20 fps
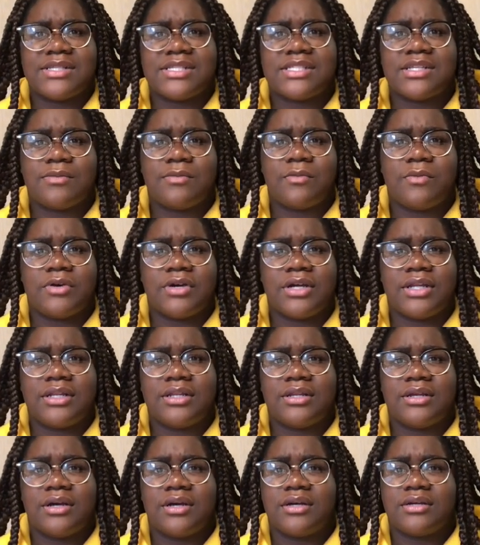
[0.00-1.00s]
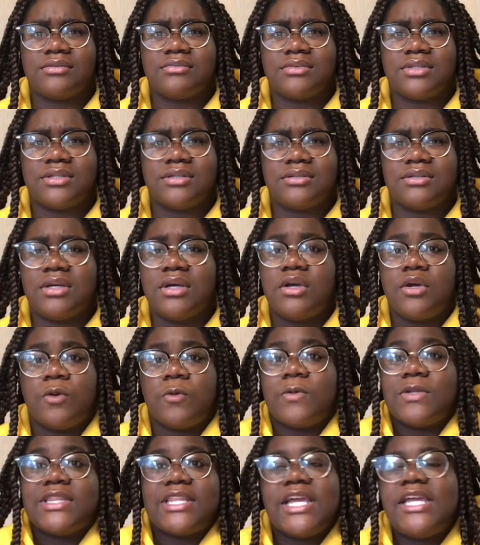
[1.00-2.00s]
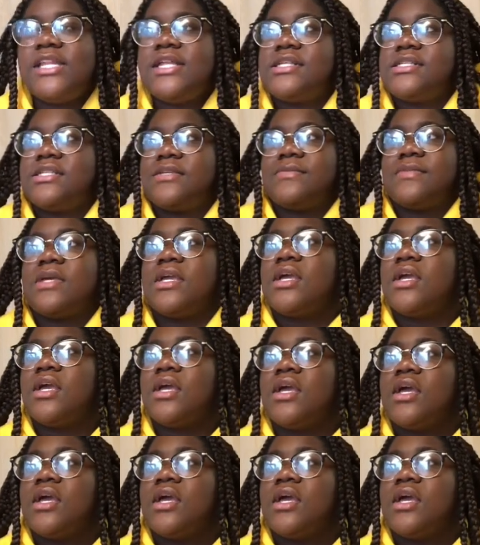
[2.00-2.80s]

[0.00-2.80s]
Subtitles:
someone related to me.